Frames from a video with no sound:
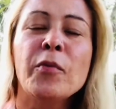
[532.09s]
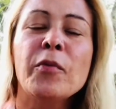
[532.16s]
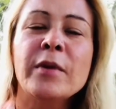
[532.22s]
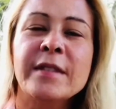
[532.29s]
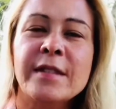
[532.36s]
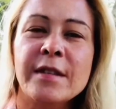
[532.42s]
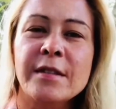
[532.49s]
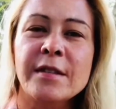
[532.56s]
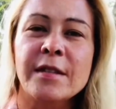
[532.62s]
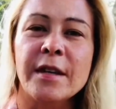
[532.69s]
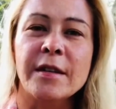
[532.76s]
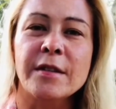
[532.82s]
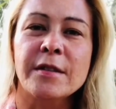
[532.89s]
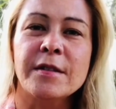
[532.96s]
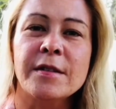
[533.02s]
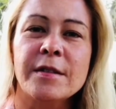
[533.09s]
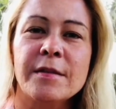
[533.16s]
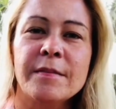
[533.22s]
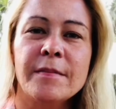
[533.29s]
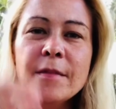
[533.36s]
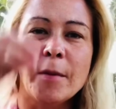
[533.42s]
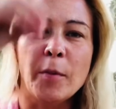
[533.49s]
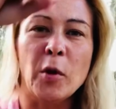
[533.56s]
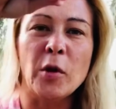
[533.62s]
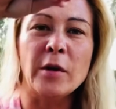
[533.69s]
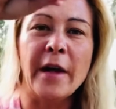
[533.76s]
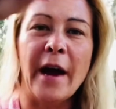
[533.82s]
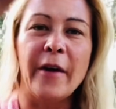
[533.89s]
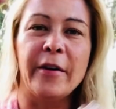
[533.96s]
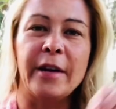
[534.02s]
resistance, the
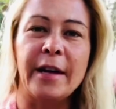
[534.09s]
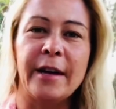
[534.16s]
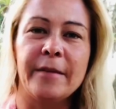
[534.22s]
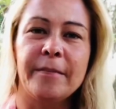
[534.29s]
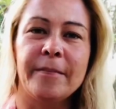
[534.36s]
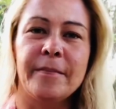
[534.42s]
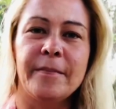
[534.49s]
polarity,